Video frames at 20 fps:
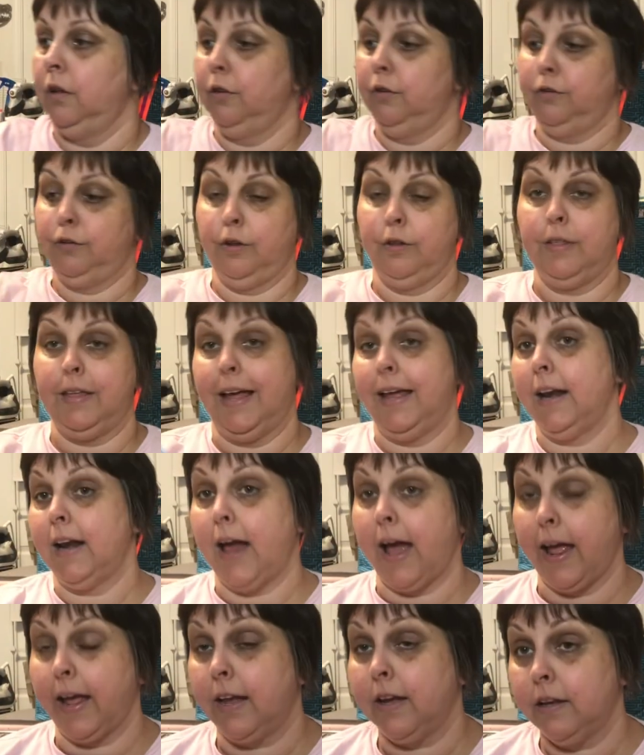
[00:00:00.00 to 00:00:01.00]
so that
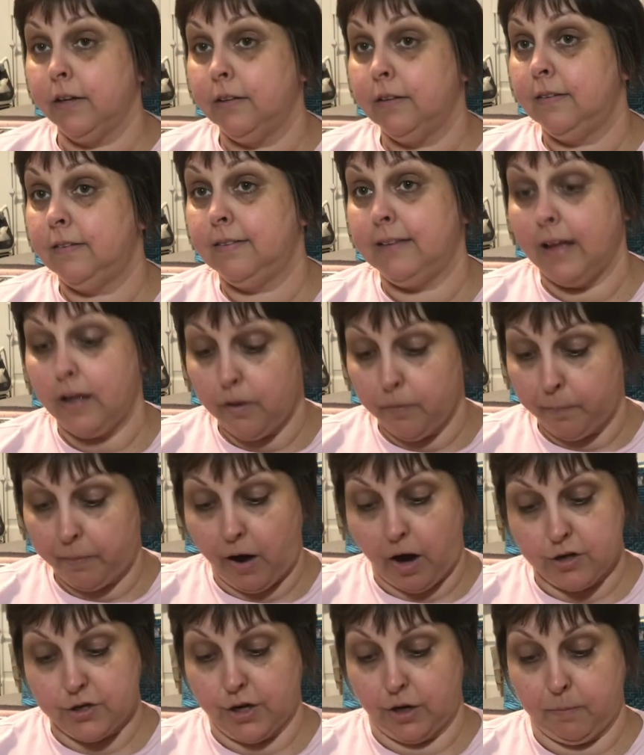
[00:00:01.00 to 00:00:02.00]
I could sell
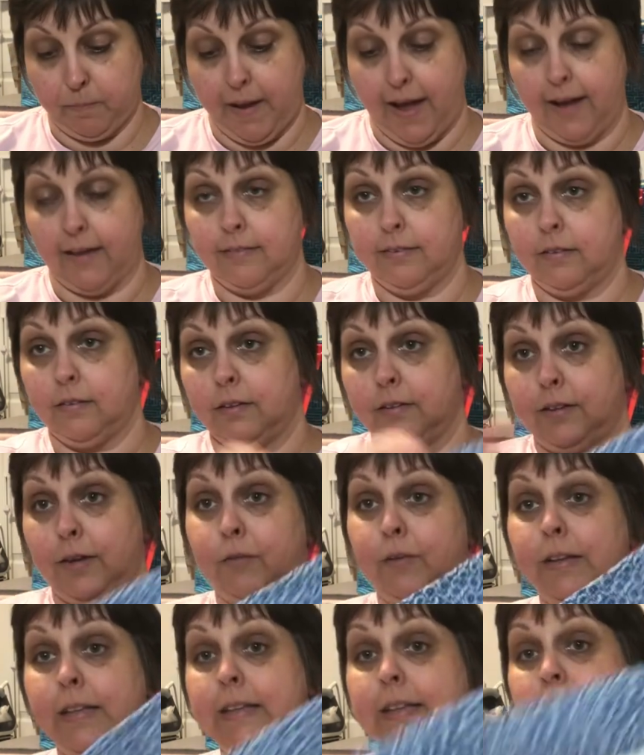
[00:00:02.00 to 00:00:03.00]
project bags because I
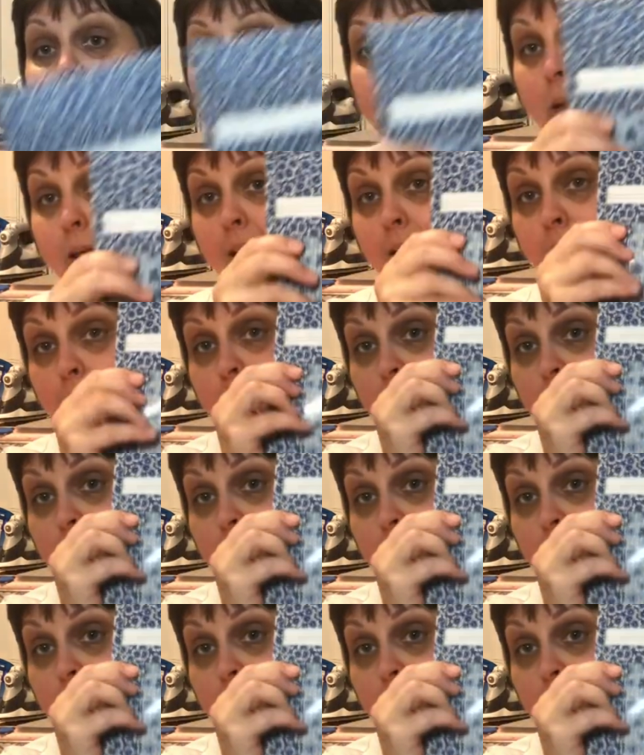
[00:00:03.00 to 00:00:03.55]
really like making